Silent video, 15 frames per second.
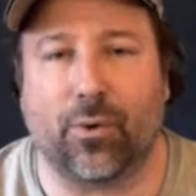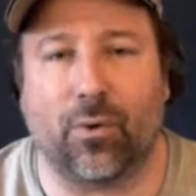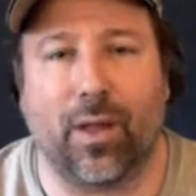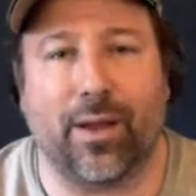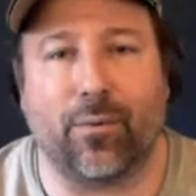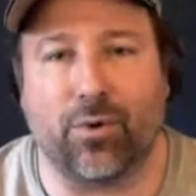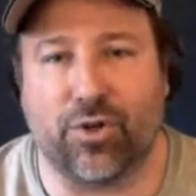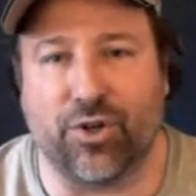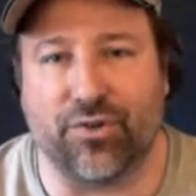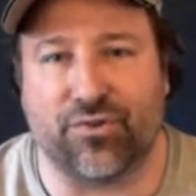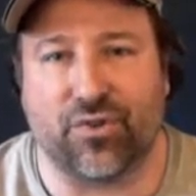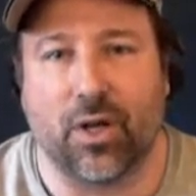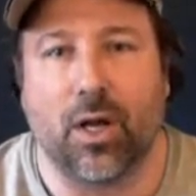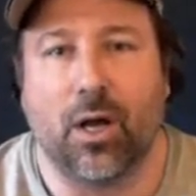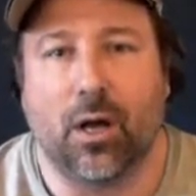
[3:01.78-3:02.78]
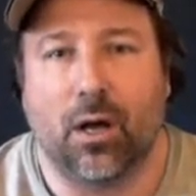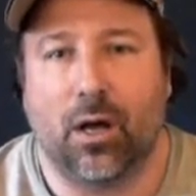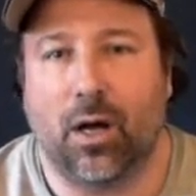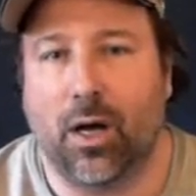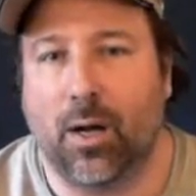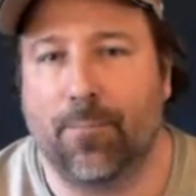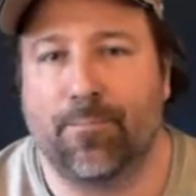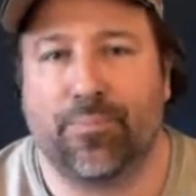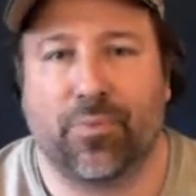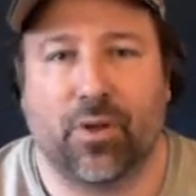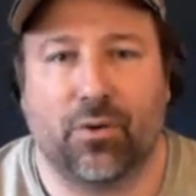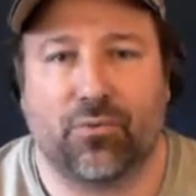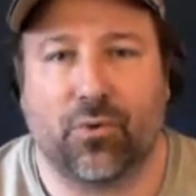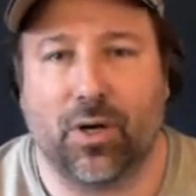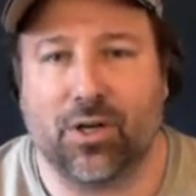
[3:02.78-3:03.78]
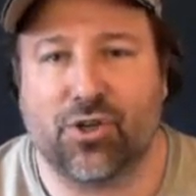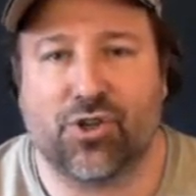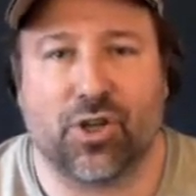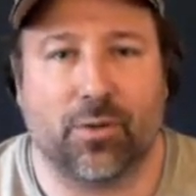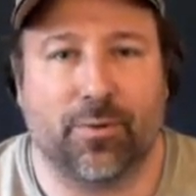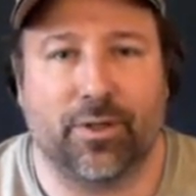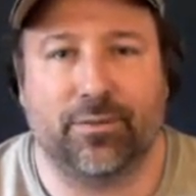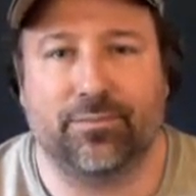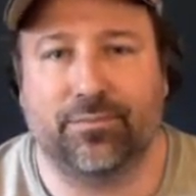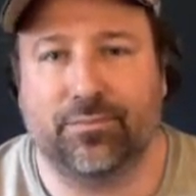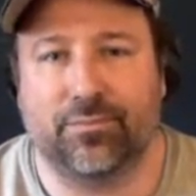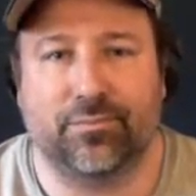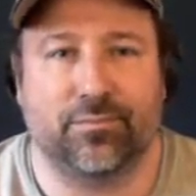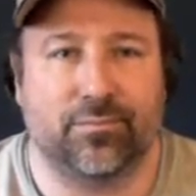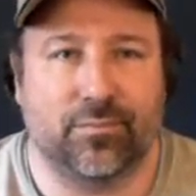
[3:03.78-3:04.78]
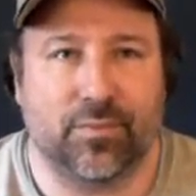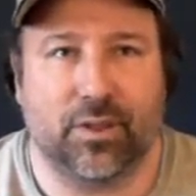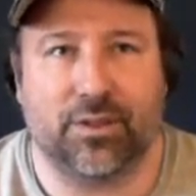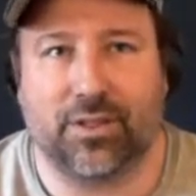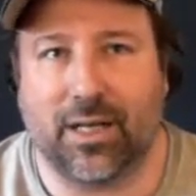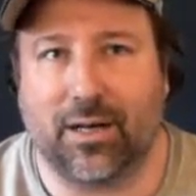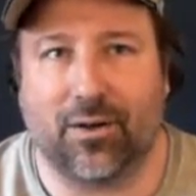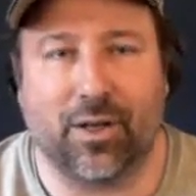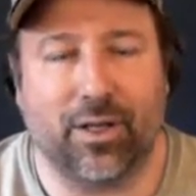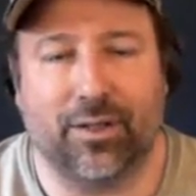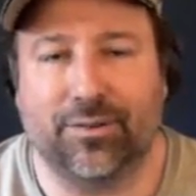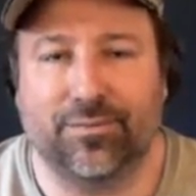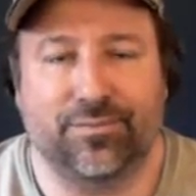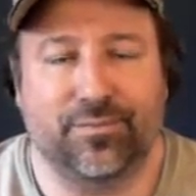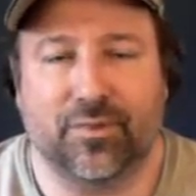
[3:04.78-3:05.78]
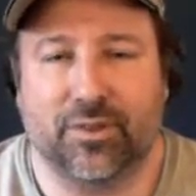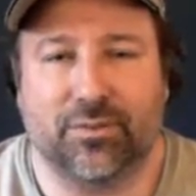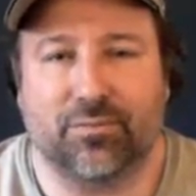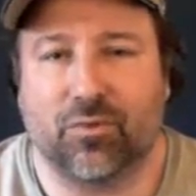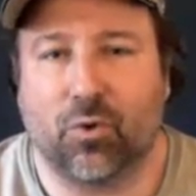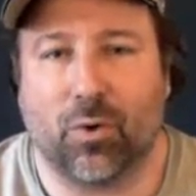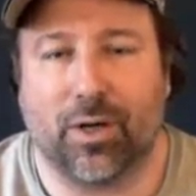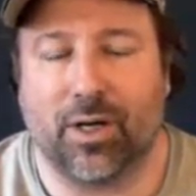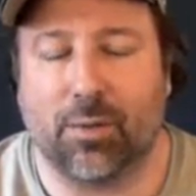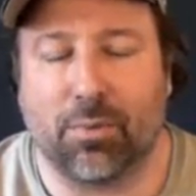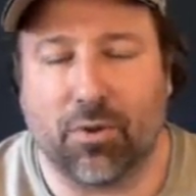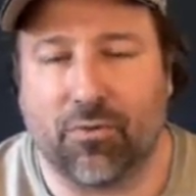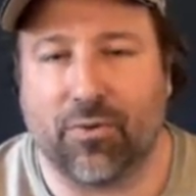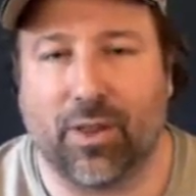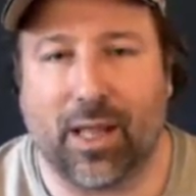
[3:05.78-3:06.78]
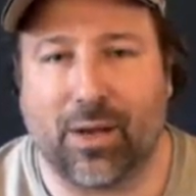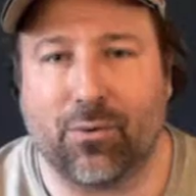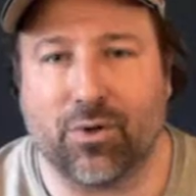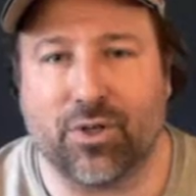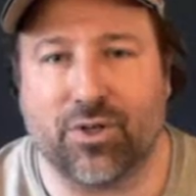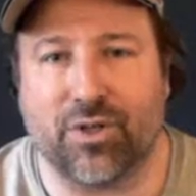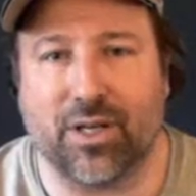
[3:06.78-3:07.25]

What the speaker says: languages, French, German, Italian, quite a number of the languages.